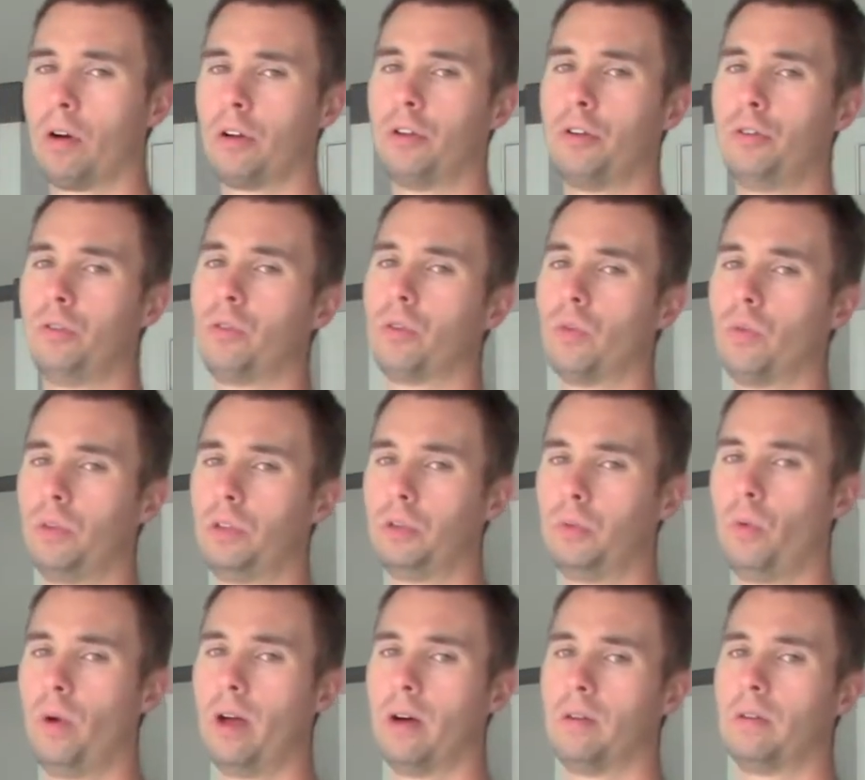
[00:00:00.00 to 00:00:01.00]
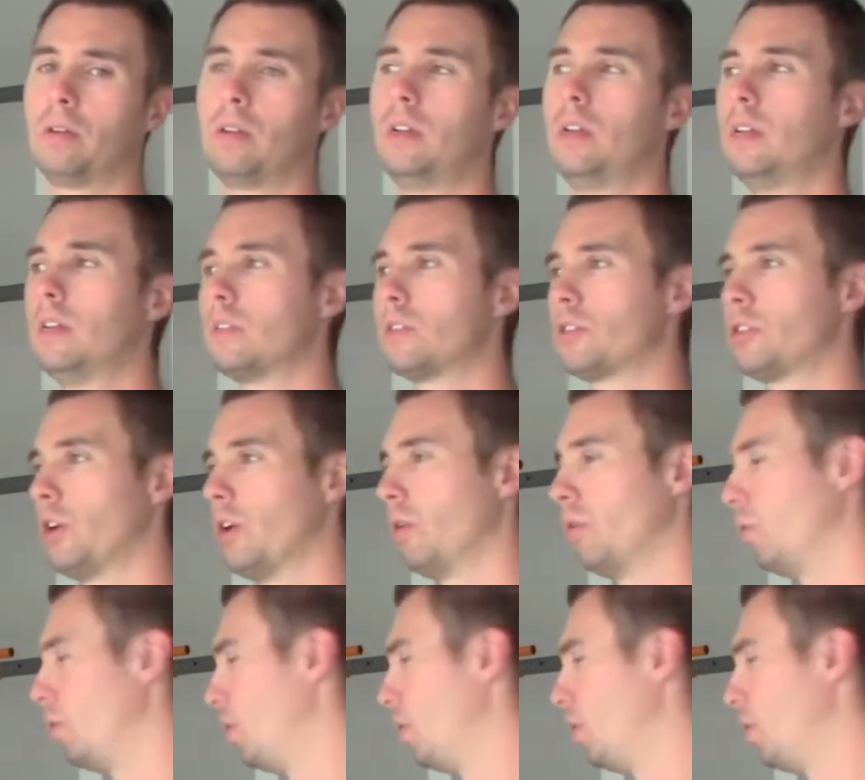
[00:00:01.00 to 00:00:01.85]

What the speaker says: you're doing really well. So